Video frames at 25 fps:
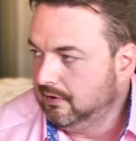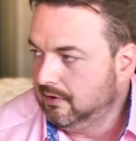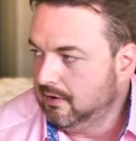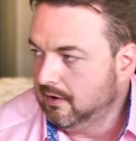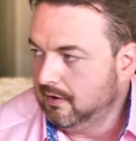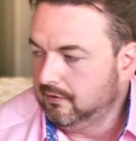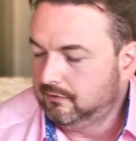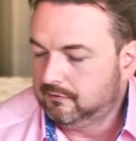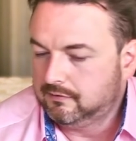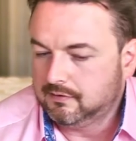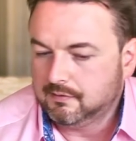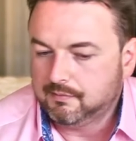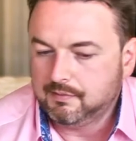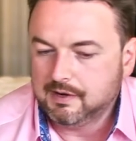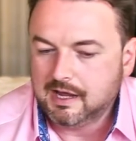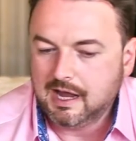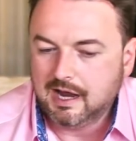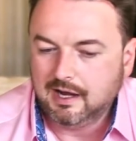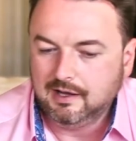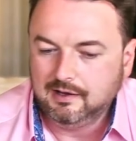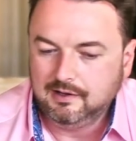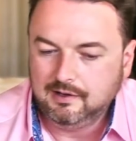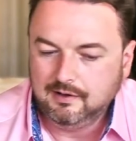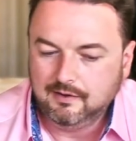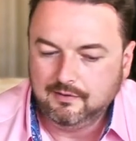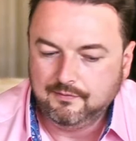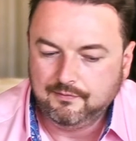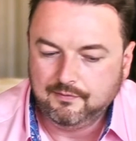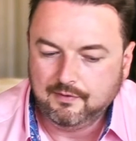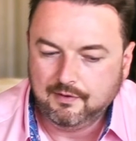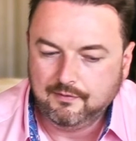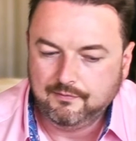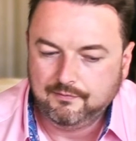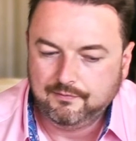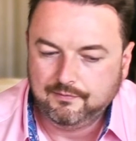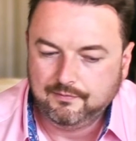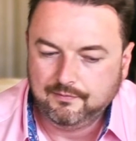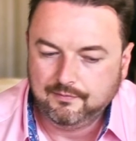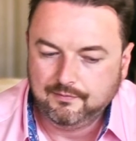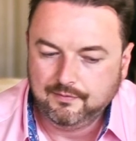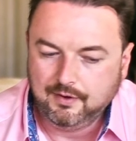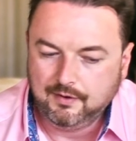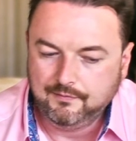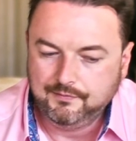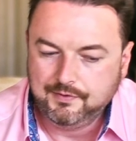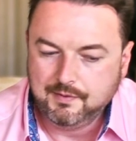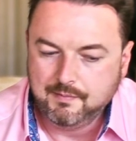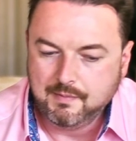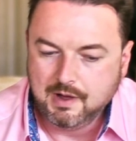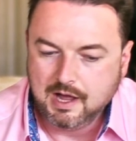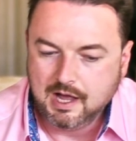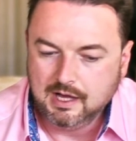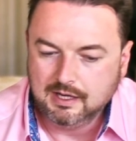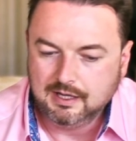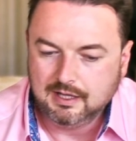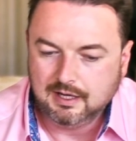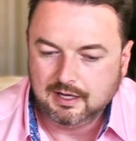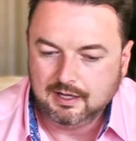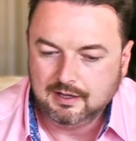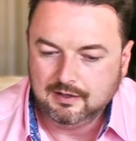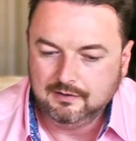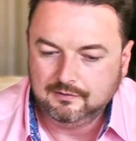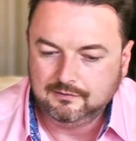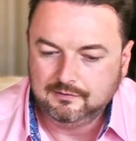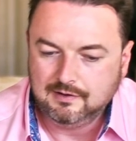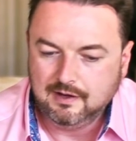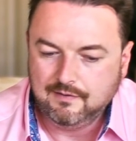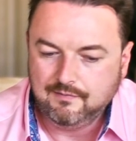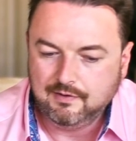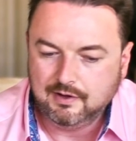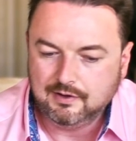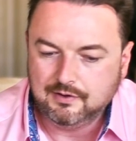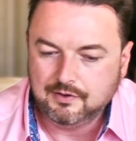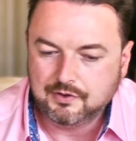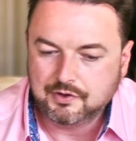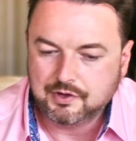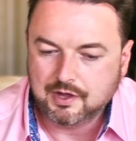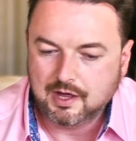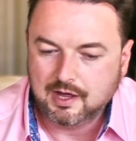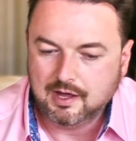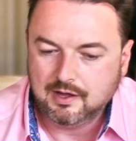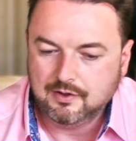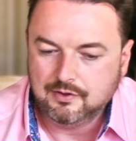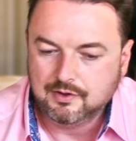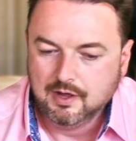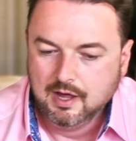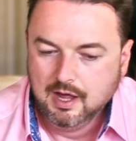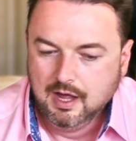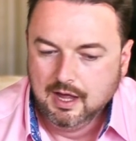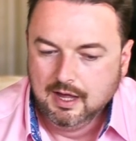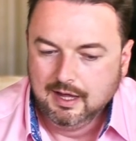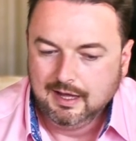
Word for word: You know, it's the reality of, of, of the market, and it's never going to change.